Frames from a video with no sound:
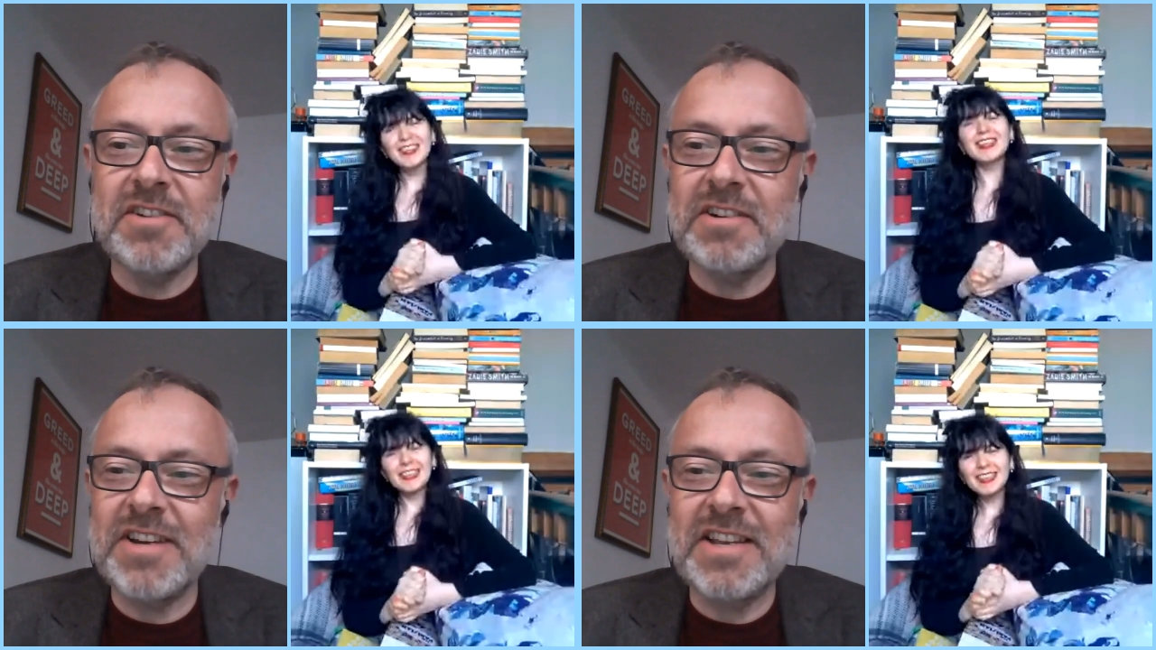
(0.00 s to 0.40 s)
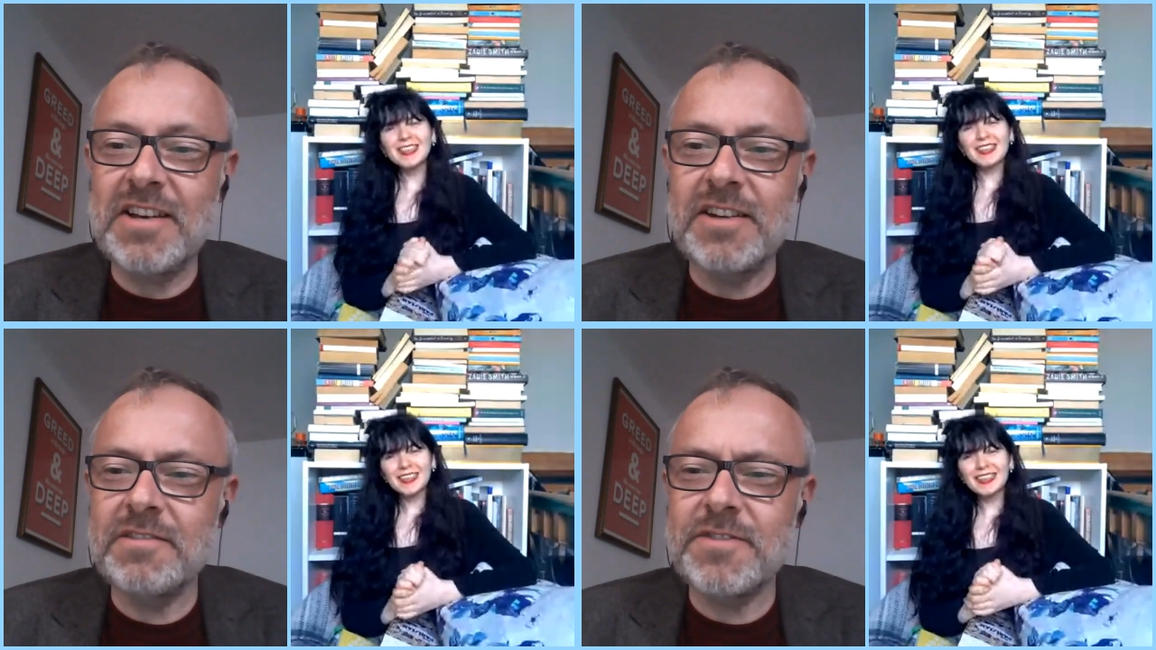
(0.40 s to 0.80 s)
Speaker 1: And, and you know,
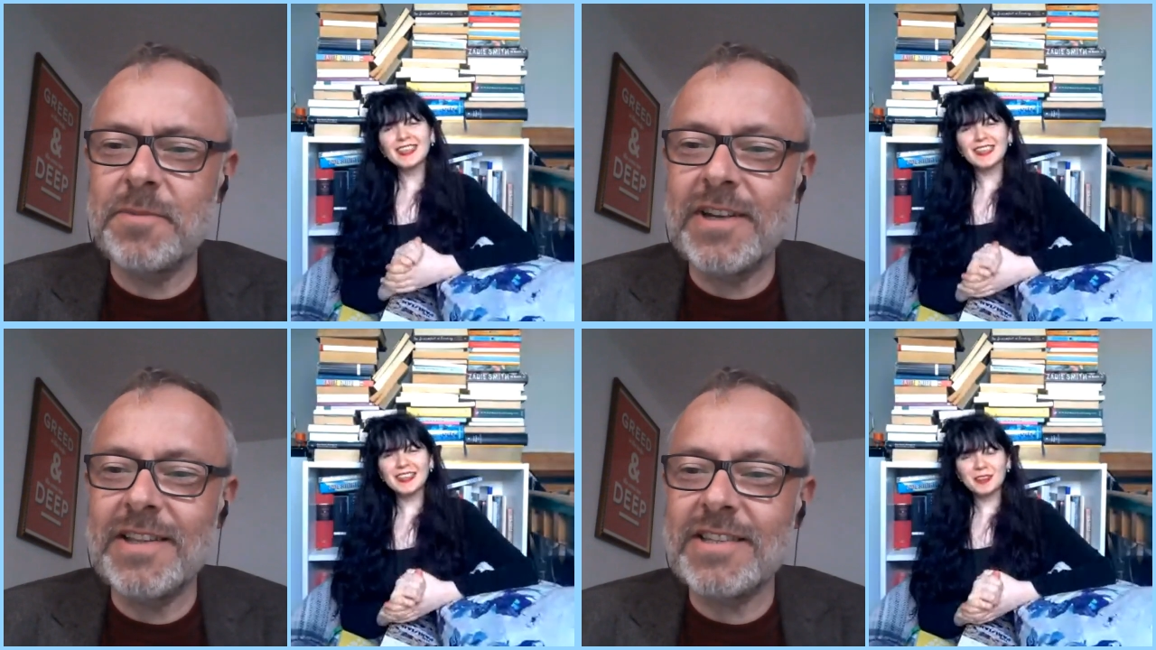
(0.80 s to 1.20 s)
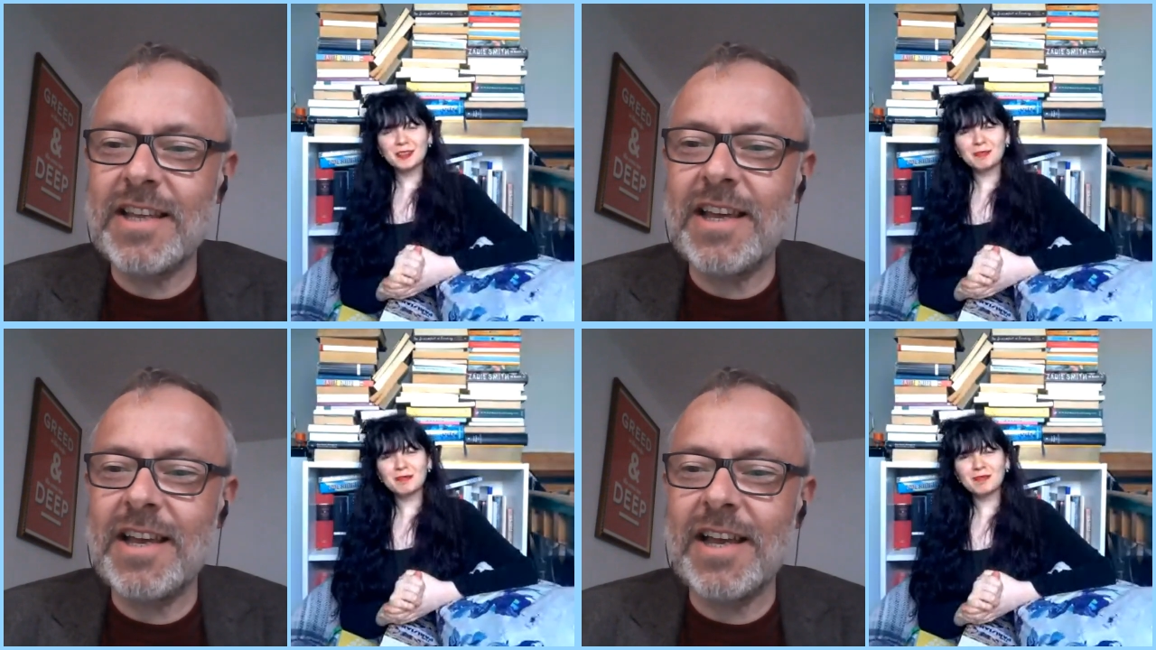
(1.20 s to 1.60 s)
again, on a,
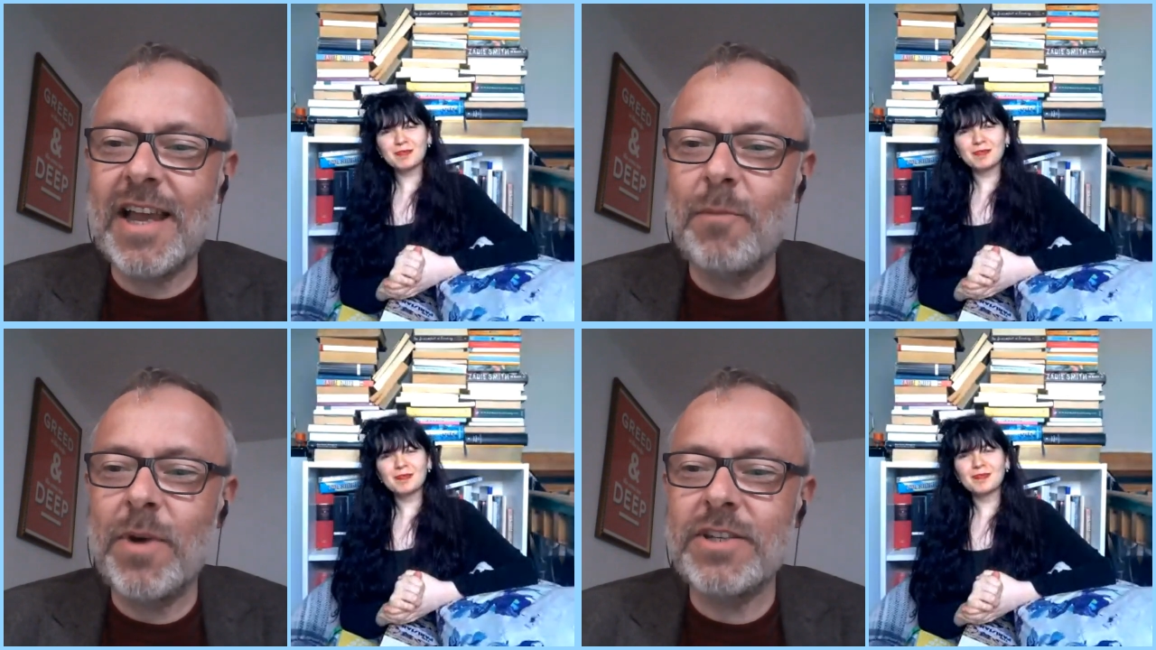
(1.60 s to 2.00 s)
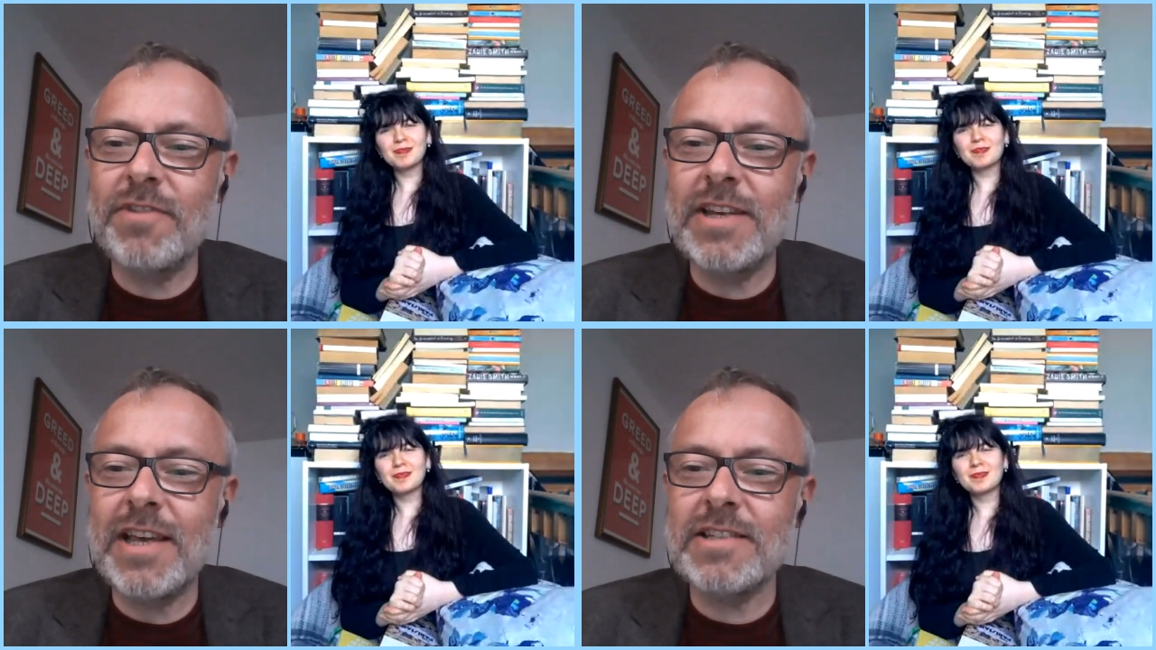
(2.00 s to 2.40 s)
something like this, uh, I
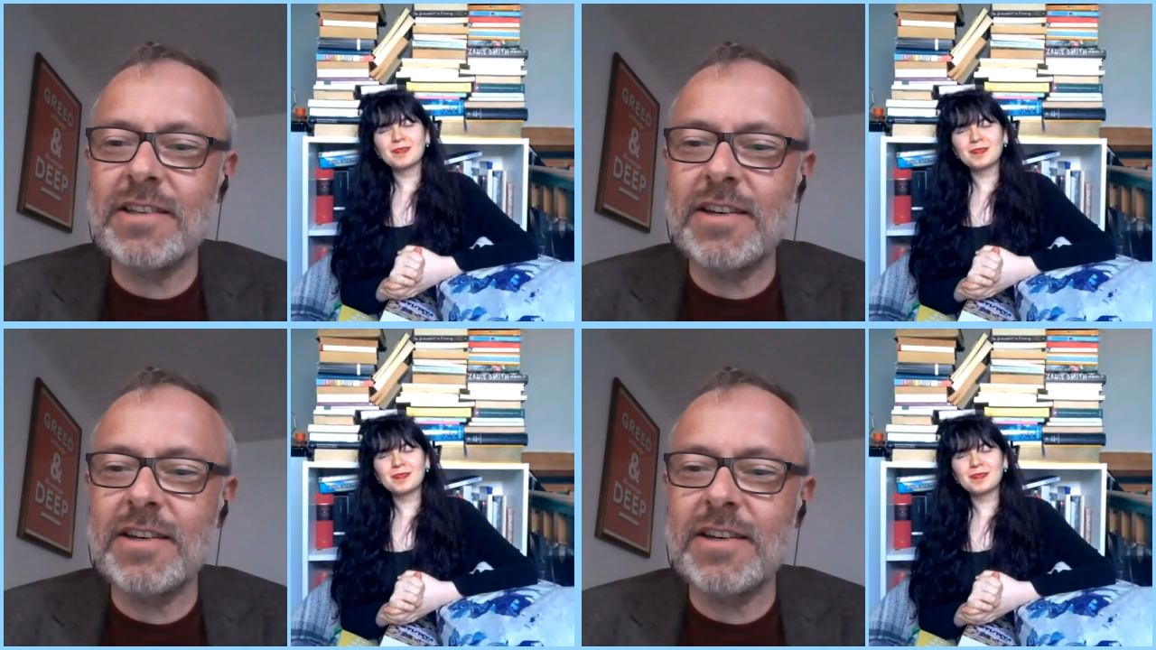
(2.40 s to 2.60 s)
can't wait to read